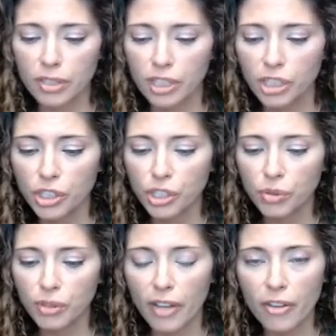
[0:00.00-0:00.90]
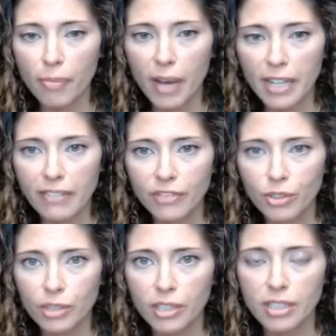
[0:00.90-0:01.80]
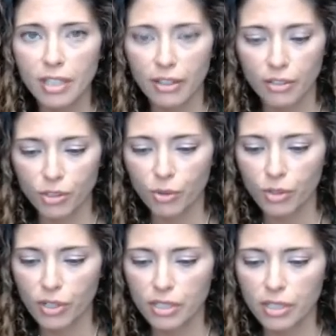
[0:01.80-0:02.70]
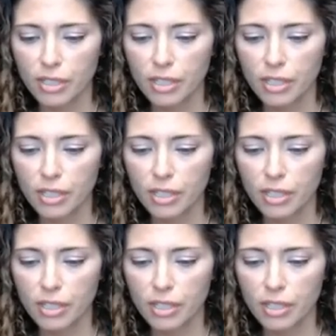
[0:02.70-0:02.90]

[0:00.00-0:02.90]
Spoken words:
Tissue and other body fluids, another source.